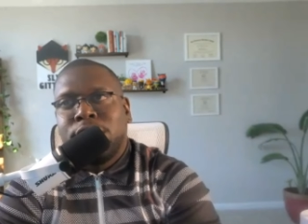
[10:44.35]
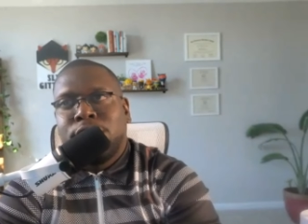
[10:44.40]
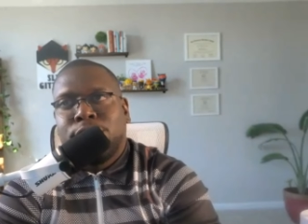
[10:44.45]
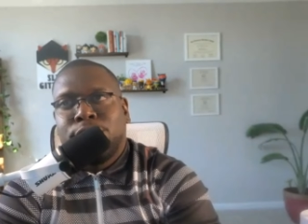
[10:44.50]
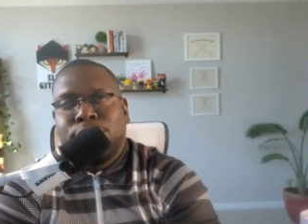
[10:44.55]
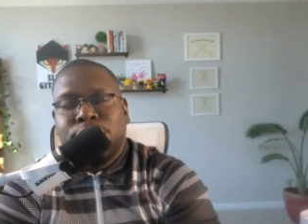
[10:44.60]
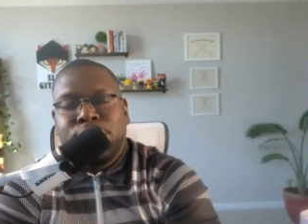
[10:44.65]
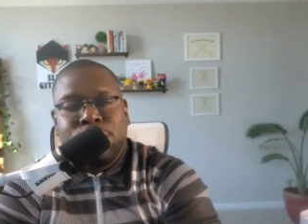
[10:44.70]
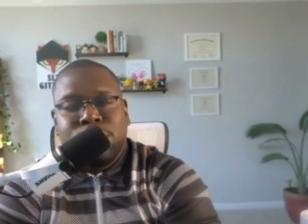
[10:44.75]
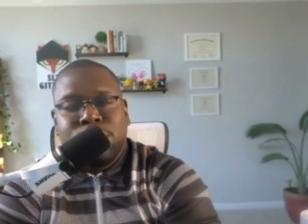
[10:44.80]
In
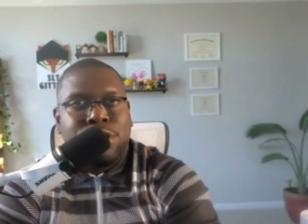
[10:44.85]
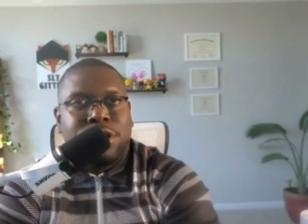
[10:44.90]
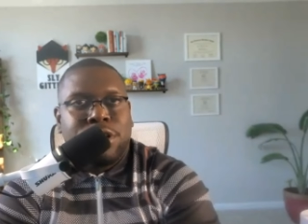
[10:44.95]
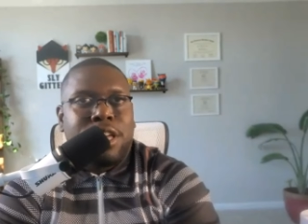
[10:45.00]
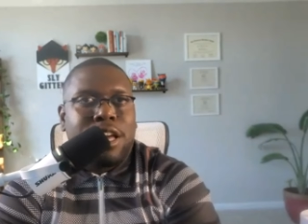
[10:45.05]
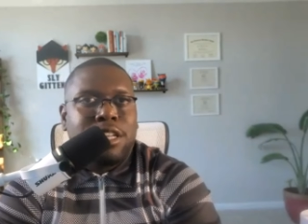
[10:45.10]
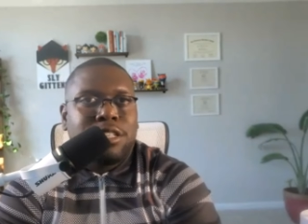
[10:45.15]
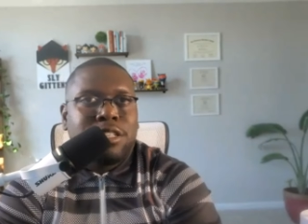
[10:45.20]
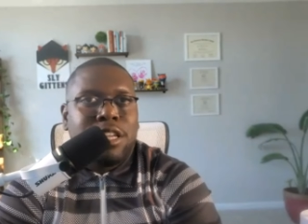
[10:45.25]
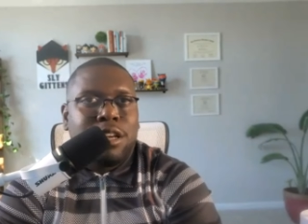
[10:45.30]
your case,
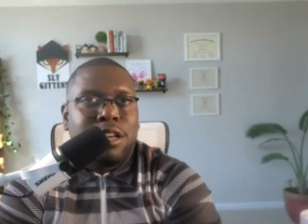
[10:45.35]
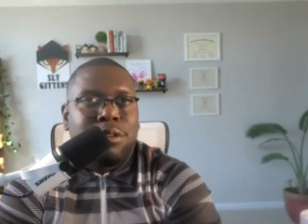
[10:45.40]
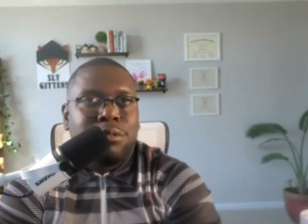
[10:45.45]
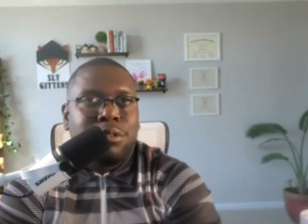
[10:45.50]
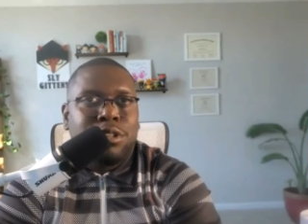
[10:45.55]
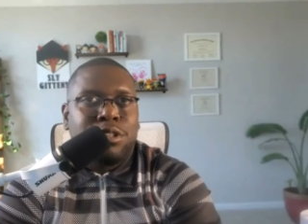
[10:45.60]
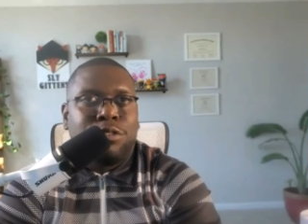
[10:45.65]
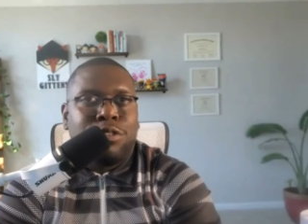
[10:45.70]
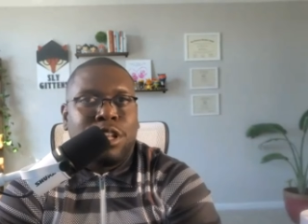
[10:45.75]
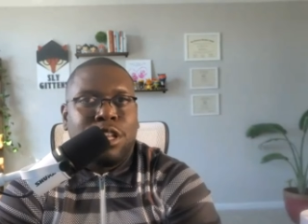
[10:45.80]
like
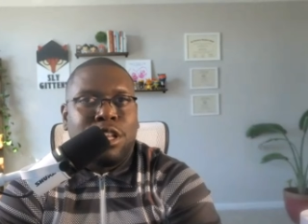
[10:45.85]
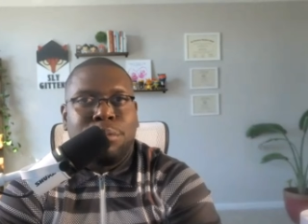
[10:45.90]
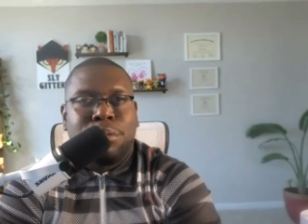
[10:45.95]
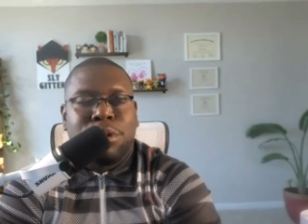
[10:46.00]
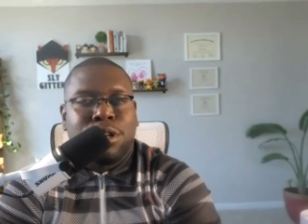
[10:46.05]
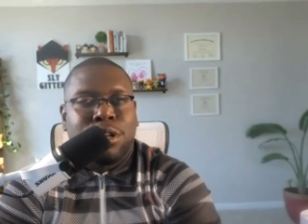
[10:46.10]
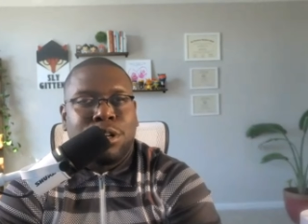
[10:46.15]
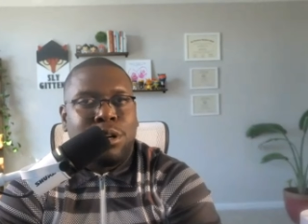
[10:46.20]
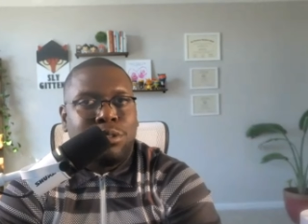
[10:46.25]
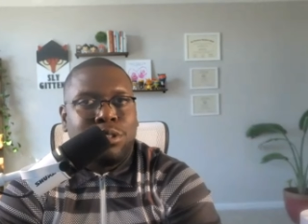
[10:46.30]
developmental
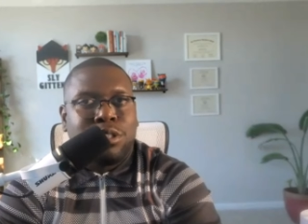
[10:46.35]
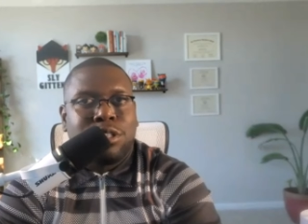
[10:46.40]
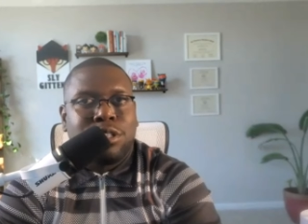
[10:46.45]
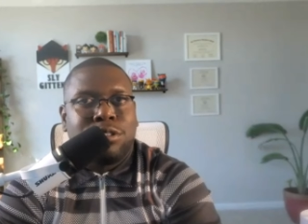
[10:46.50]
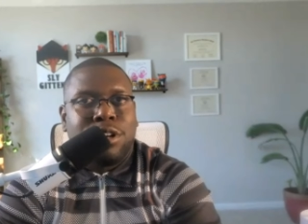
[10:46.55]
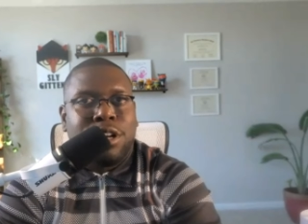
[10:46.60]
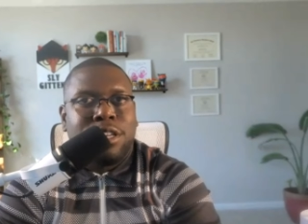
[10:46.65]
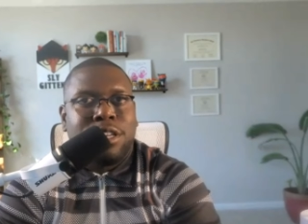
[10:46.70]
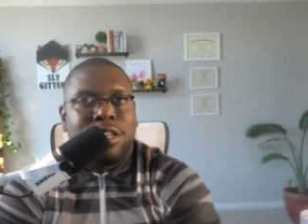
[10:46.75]
culture, right?